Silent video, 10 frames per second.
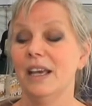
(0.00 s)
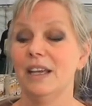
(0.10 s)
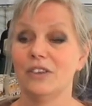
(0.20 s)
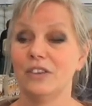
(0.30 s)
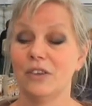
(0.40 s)

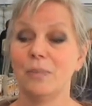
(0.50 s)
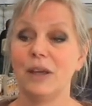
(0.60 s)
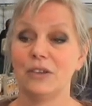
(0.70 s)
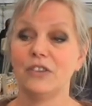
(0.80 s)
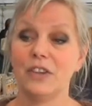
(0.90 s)
And
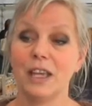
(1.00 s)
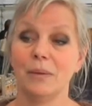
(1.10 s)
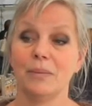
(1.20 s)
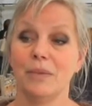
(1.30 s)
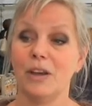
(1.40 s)
about the
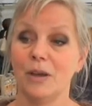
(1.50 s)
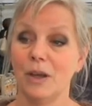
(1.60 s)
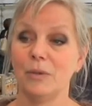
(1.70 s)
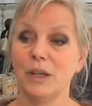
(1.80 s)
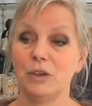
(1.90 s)
same
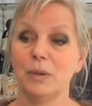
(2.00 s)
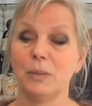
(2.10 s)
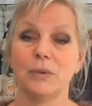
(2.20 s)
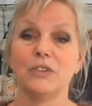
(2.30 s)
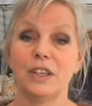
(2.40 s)
amount of
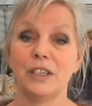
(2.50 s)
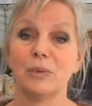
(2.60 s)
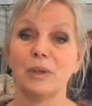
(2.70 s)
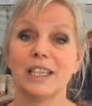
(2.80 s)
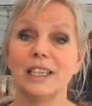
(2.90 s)
people said
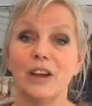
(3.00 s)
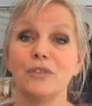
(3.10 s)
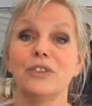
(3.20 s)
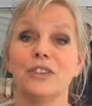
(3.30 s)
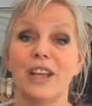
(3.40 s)
they really
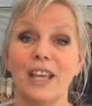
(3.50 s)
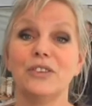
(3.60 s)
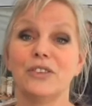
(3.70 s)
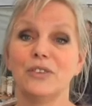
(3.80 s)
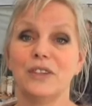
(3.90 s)
loved the
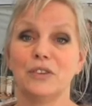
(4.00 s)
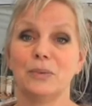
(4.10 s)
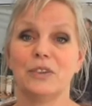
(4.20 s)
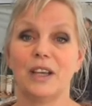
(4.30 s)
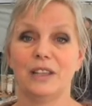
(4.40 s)
taste of these
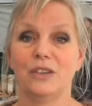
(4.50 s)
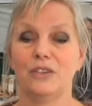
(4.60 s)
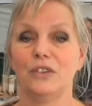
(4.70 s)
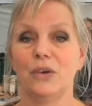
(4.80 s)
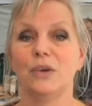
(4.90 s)
potatoes.
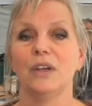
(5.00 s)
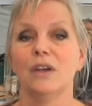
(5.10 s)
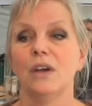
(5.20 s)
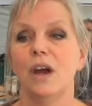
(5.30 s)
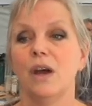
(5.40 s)
So
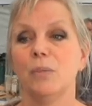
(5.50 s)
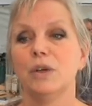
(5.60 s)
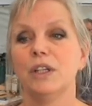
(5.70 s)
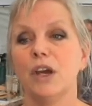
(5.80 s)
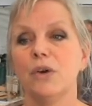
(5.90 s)

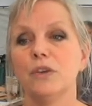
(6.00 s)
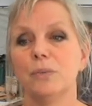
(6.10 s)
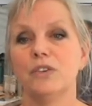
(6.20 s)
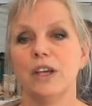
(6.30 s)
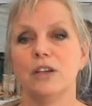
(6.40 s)
we know the
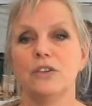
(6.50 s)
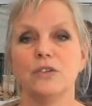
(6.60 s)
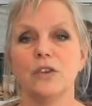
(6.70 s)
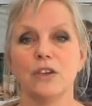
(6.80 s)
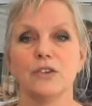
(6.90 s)
potatoes
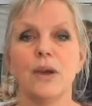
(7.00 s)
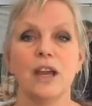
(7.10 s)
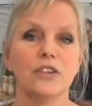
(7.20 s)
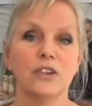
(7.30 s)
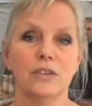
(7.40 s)
have got
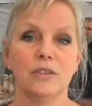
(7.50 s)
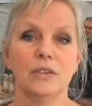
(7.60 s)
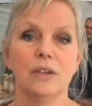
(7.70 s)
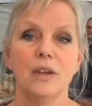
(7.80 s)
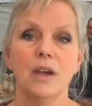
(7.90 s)
traction.
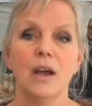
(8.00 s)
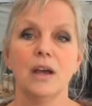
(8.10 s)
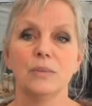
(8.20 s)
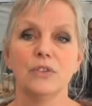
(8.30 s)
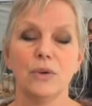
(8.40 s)

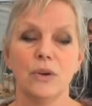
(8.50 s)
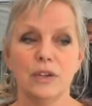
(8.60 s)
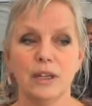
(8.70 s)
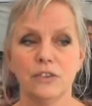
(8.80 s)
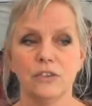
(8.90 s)
So
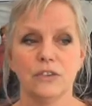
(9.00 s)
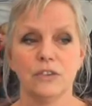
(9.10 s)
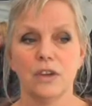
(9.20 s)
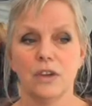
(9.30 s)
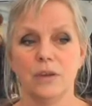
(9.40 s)
our
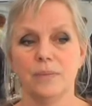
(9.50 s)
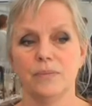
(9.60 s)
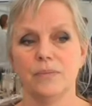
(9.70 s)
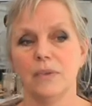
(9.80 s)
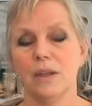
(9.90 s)
next
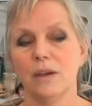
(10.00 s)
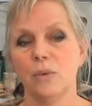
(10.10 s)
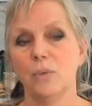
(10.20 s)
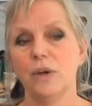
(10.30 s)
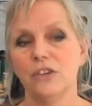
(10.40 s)

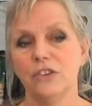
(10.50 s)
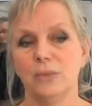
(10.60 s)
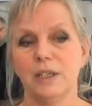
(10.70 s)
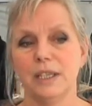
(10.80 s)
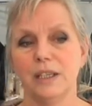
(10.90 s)
wish
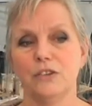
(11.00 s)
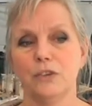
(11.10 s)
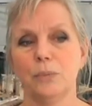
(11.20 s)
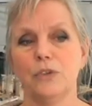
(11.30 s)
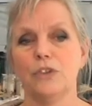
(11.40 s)
really is
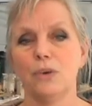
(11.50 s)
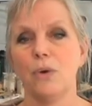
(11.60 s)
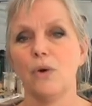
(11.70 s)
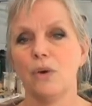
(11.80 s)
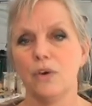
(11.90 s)
to
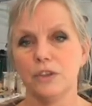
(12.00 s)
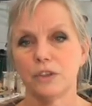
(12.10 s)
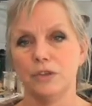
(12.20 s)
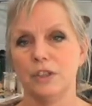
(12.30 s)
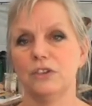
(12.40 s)
pursue all the
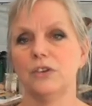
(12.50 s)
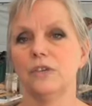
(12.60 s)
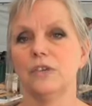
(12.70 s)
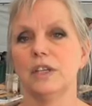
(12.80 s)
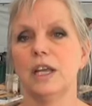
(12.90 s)
different
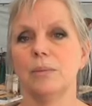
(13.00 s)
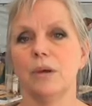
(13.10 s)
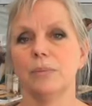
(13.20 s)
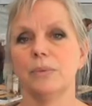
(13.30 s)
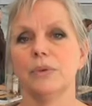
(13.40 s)
issues that came
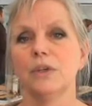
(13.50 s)
up